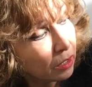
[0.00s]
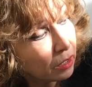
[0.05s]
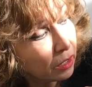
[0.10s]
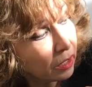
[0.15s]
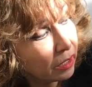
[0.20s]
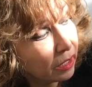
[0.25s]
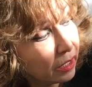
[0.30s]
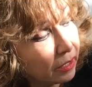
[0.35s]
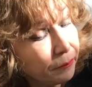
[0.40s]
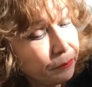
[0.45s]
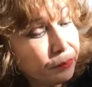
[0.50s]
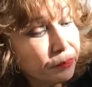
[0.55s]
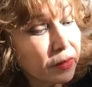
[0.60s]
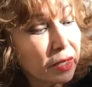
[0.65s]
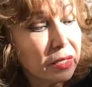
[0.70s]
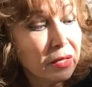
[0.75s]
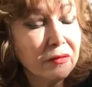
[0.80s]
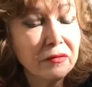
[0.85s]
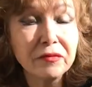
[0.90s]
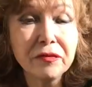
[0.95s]
Uh,
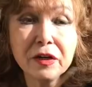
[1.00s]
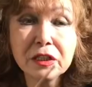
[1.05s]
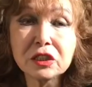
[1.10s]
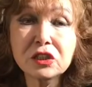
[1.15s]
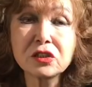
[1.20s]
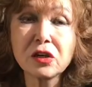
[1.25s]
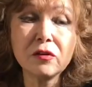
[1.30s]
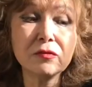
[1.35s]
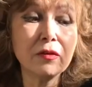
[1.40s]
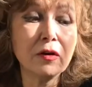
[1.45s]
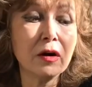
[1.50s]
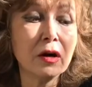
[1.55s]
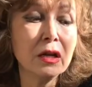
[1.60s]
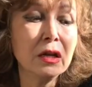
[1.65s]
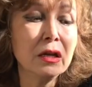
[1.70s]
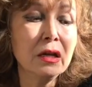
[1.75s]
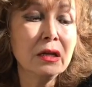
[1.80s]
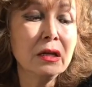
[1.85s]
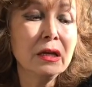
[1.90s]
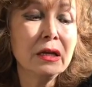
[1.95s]
First of
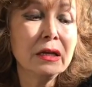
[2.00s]
all,